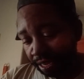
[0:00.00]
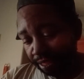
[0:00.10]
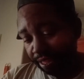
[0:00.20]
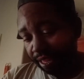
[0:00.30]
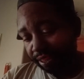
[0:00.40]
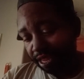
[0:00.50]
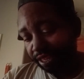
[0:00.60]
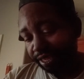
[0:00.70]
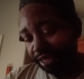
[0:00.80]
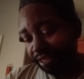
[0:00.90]
This
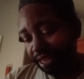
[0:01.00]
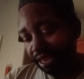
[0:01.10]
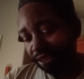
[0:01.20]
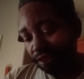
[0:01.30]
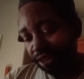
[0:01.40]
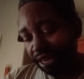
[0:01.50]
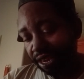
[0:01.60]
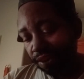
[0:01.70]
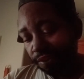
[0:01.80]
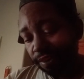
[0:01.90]
station signed on
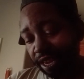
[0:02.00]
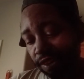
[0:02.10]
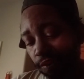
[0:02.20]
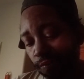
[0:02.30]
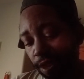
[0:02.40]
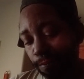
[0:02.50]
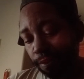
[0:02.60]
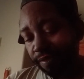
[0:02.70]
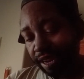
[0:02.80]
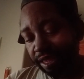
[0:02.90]
the air in
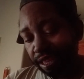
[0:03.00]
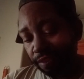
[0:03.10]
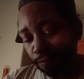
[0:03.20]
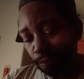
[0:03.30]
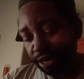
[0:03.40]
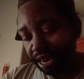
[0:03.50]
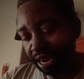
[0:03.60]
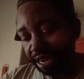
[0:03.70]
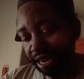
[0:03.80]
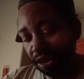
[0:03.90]
November of
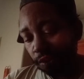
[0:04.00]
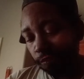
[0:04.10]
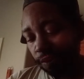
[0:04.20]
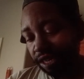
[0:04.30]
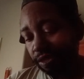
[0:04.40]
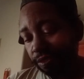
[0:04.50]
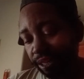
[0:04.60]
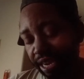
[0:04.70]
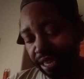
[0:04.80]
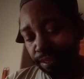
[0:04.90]
1948,
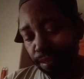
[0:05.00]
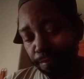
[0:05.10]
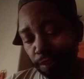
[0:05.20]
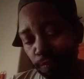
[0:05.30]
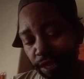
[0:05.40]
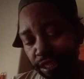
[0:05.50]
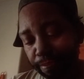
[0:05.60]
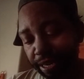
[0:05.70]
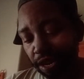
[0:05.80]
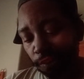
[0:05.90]
originally as
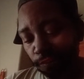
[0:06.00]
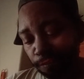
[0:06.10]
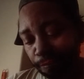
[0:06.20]
WHBO.